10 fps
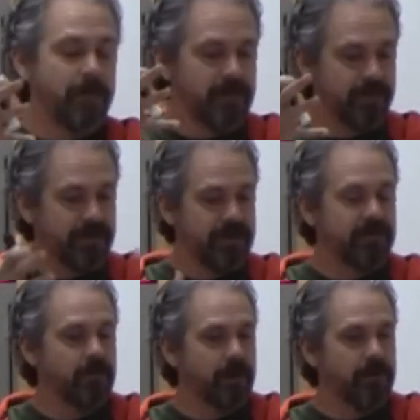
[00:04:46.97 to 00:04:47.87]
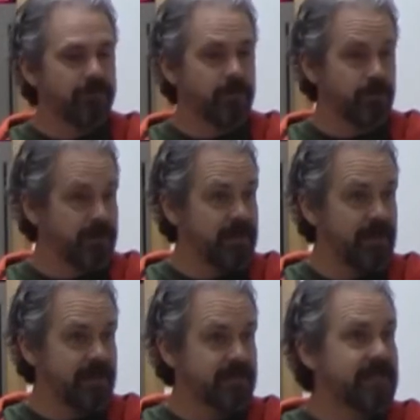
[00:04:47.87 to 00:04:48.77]
I'm going to be in the ground for three
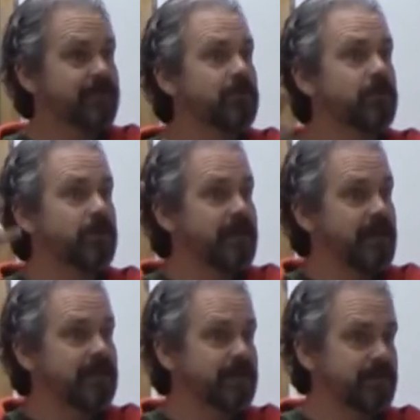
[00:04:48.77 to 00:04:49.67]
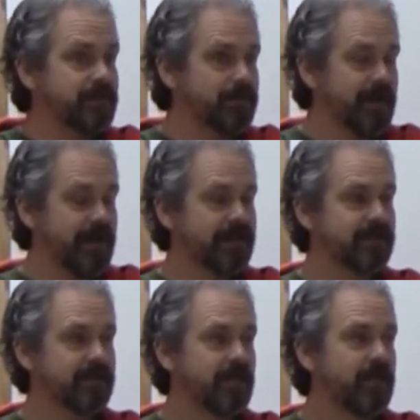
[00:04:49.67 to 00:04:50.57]
days, and after three days I'm going to
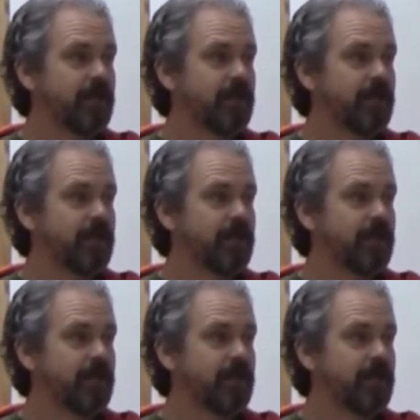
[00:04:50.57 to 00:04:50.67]
rise.